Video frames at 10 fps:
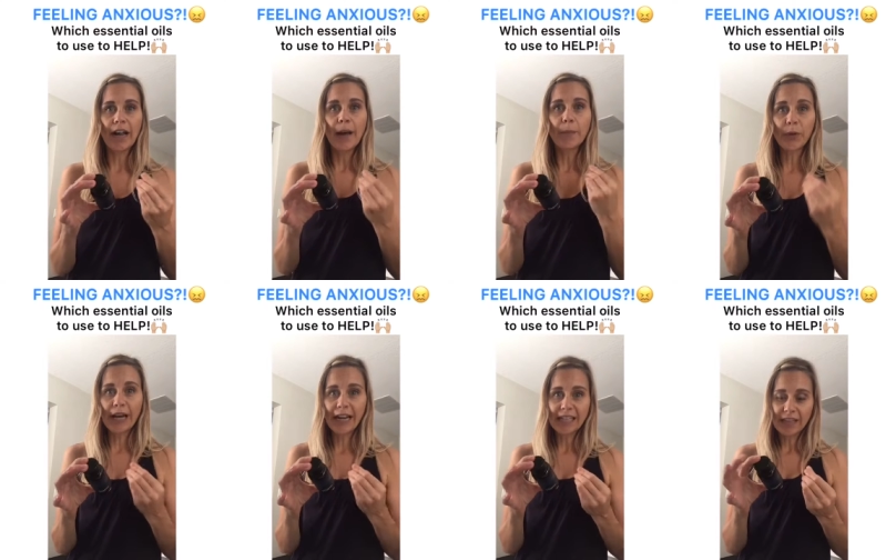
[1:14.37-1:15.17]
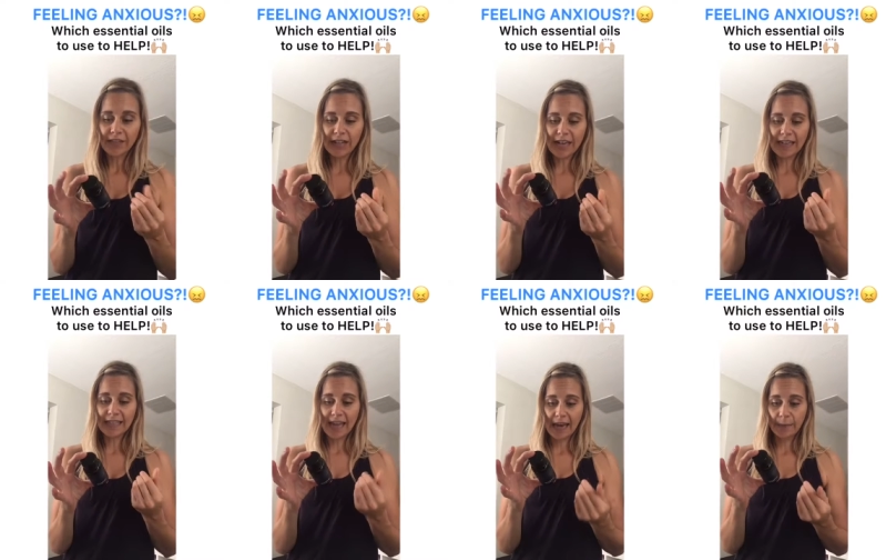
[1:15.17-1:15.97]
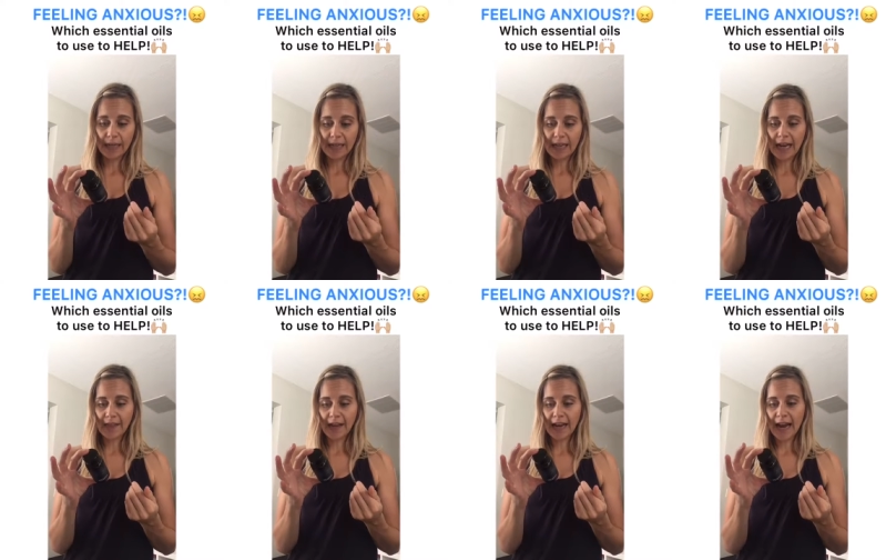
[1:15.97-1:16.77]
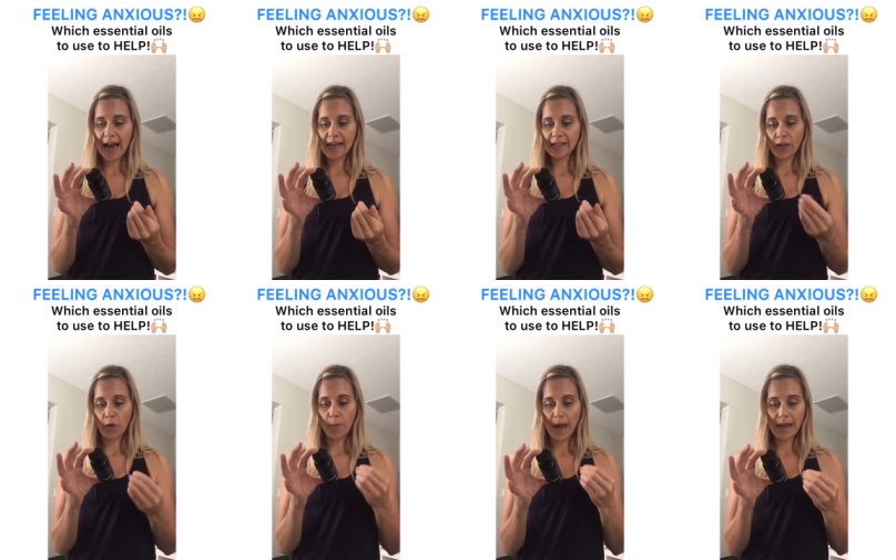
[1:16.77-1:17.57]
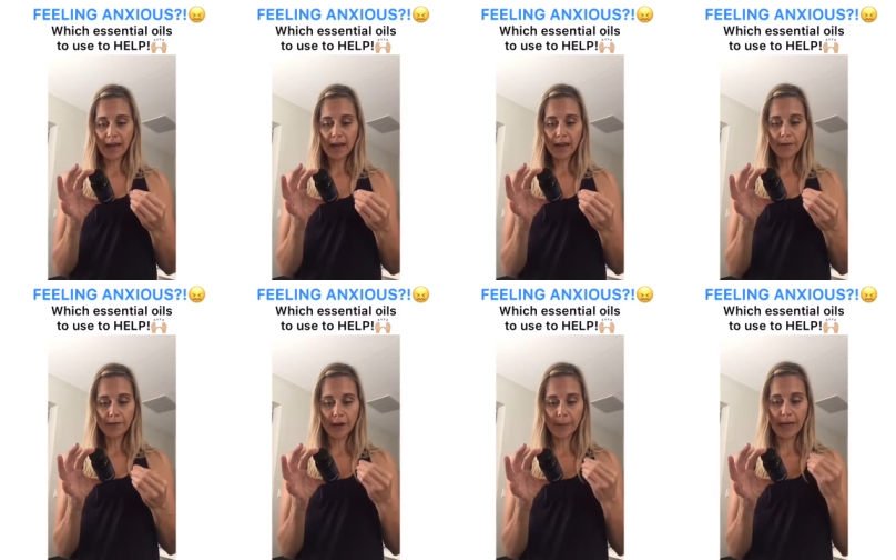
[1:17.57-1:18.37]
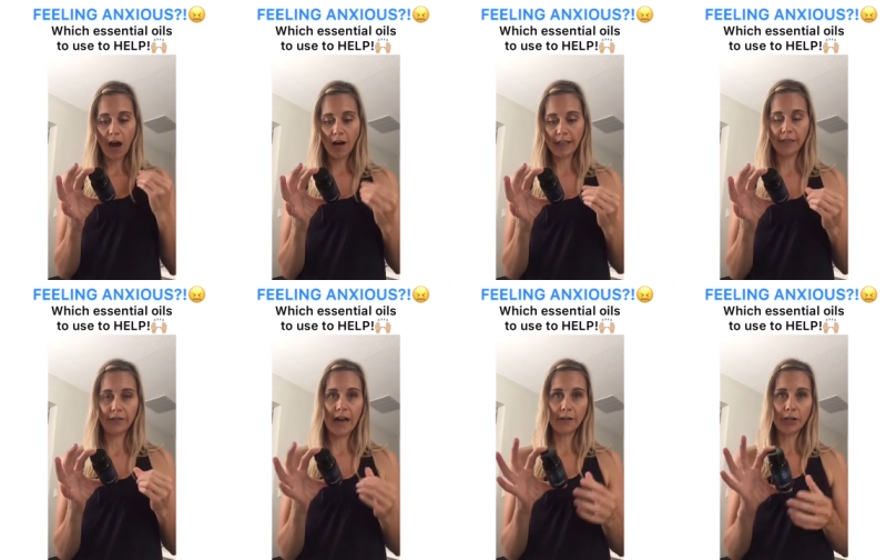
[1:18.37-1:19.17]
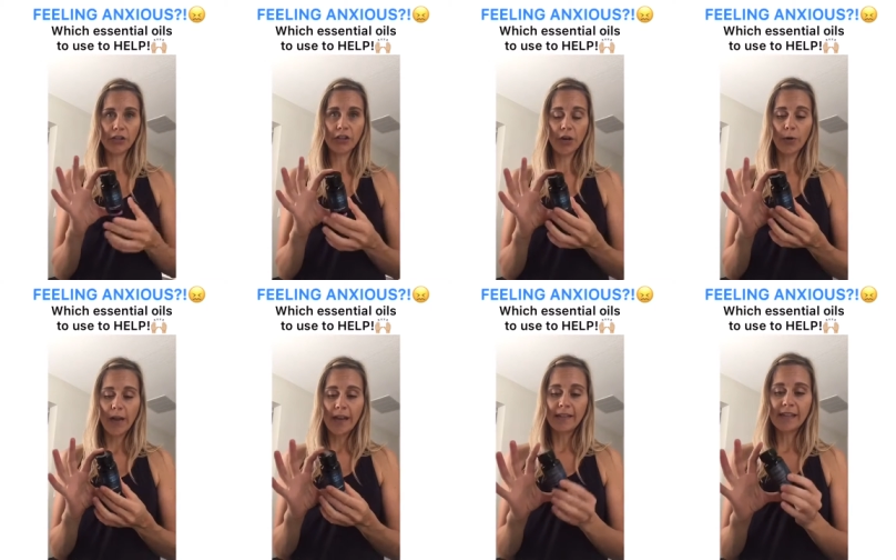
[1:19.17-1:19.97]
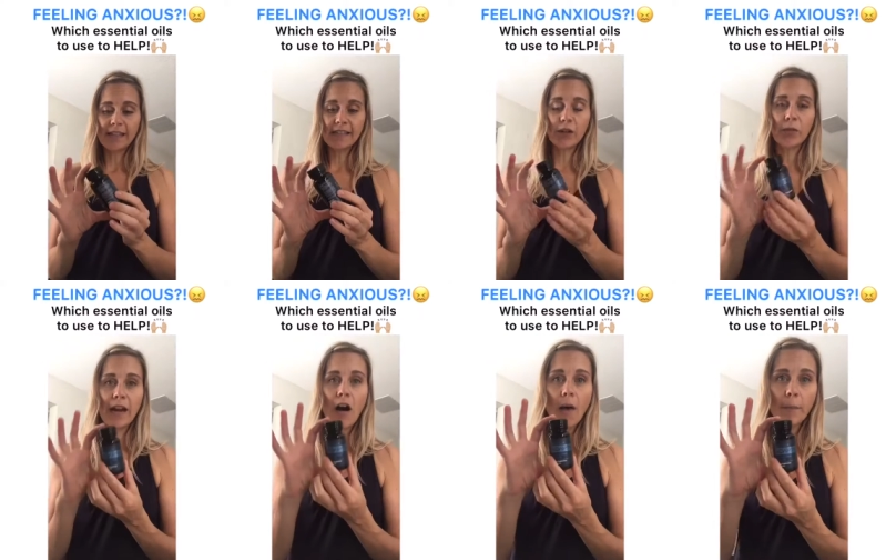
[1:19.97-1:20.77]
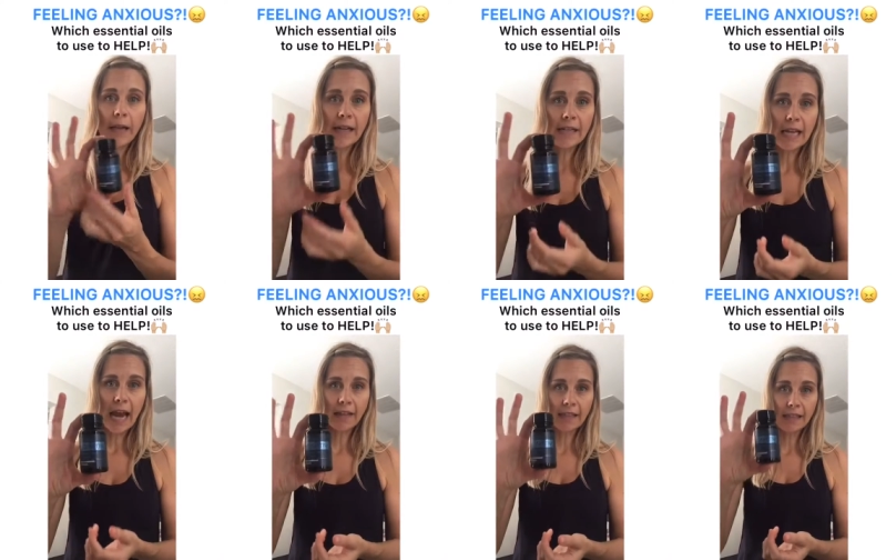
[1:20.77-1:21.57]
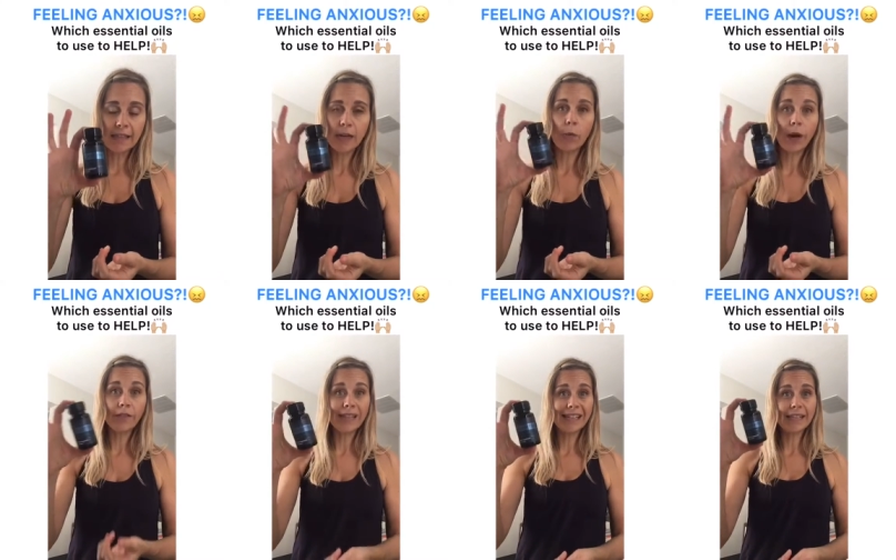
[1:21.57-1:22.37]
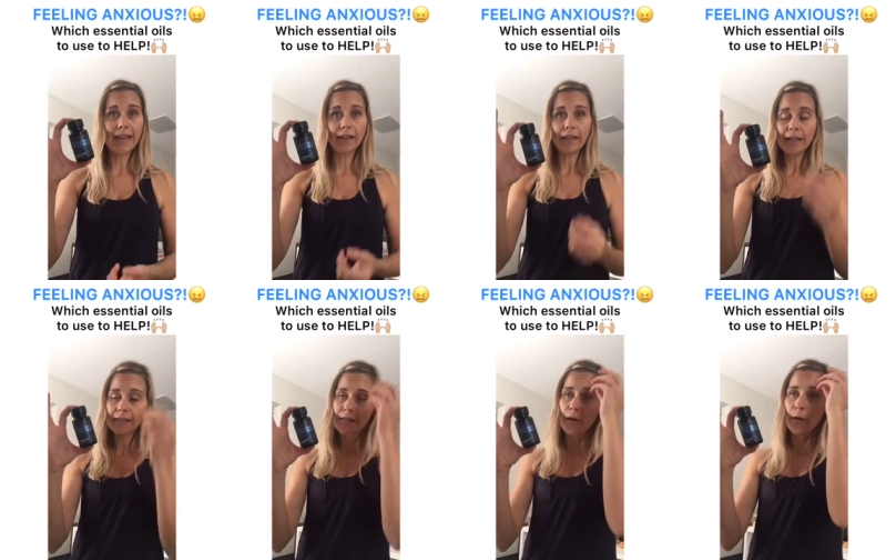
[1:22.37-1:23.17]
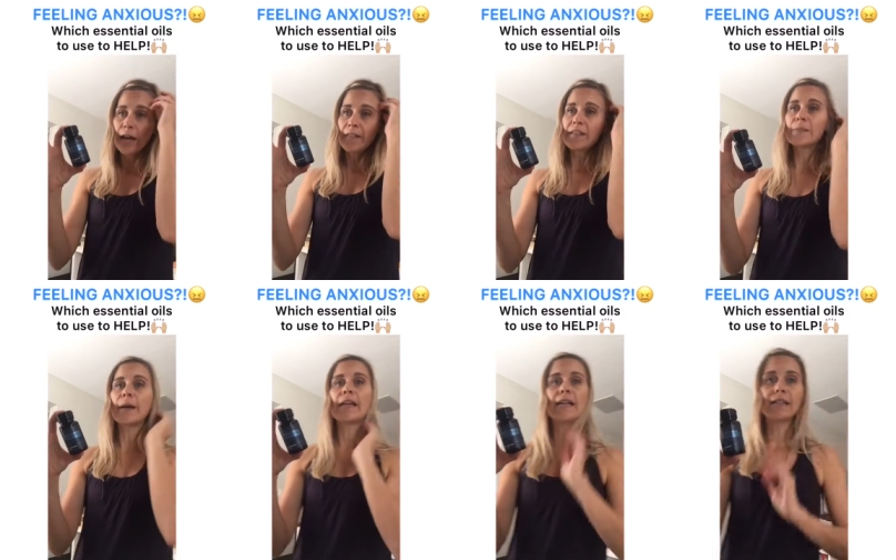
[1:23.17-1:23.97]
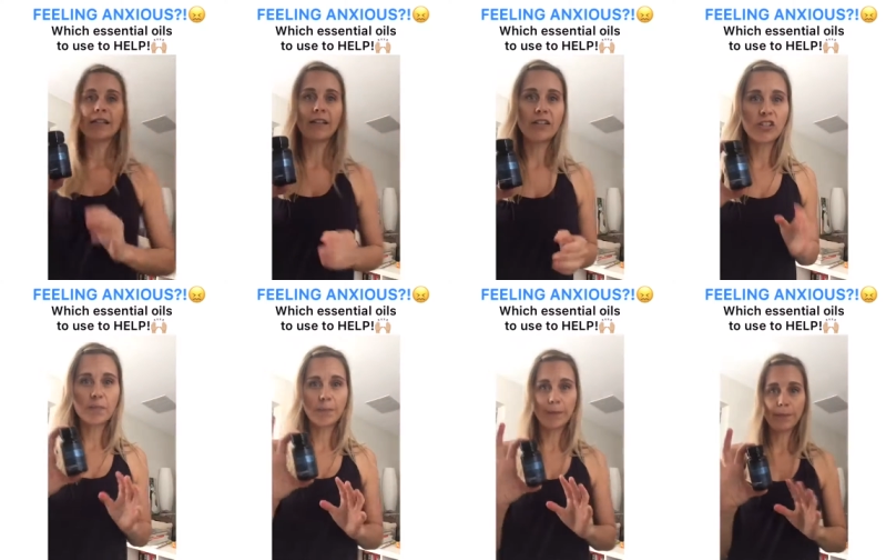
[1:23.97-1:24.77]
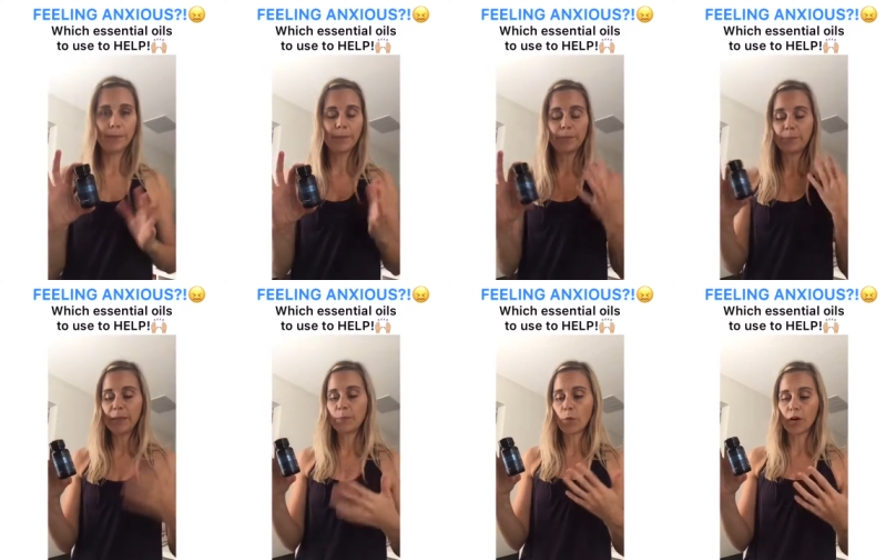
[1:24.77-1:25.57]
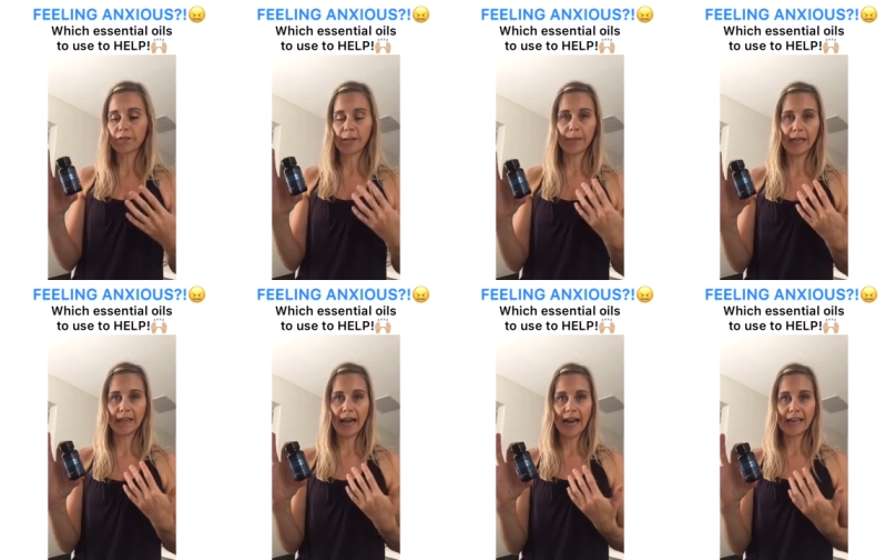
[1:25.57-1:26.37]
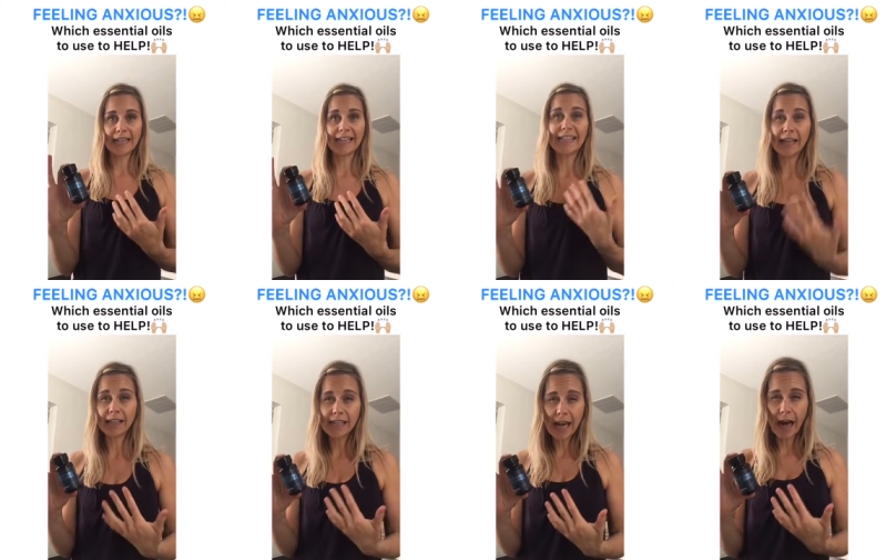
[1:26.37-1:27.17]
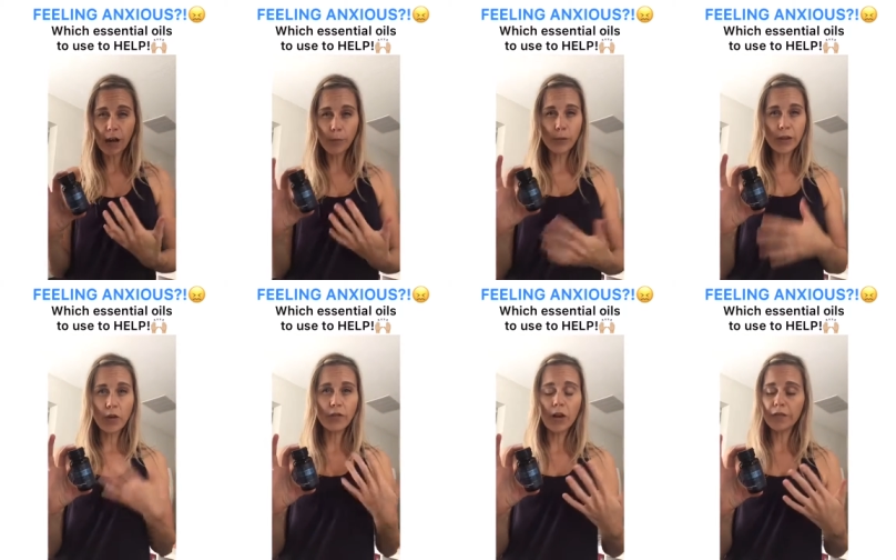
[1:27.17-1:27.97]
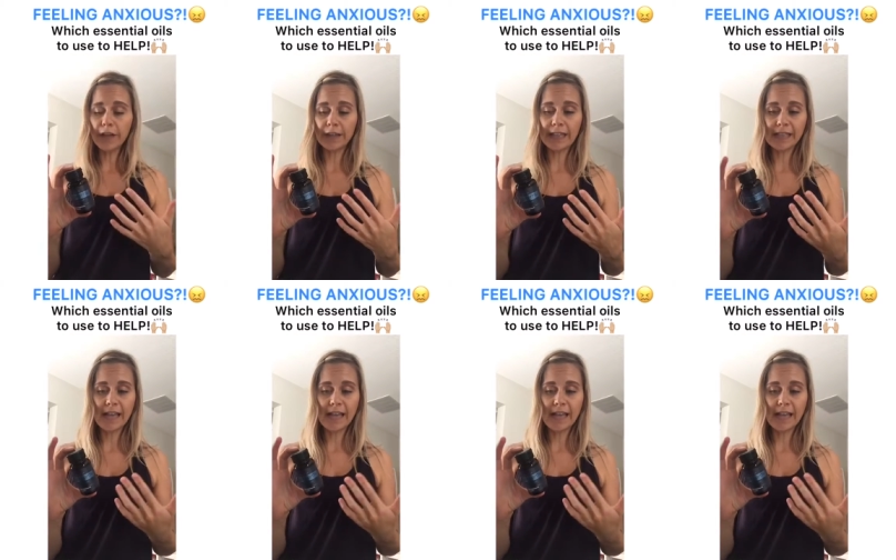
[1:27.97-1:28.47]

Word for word: brain activity. It has gamma in it, and then it has an omega from an ahi flower. So this is a great complex, and I like to take one of these daily. So this might necessarily just be more of something that I take daily to help with overall feelings,